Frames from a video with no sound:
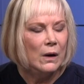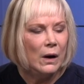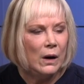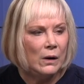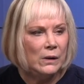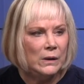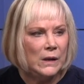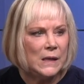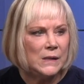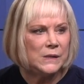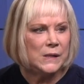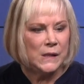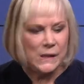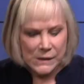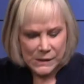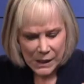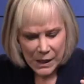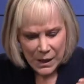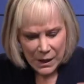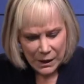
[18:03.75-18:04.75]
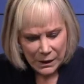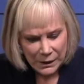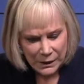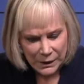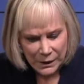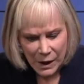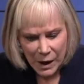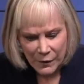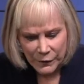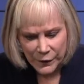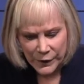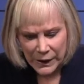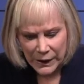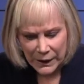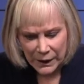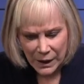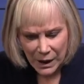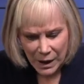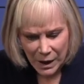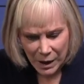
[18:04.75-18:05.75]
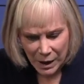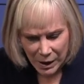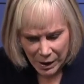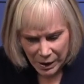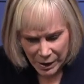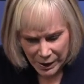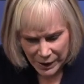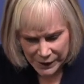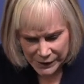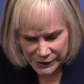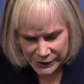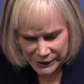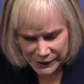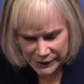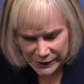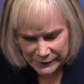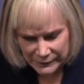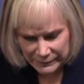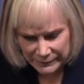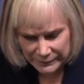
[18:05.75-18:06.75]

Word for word: unless He's governing us.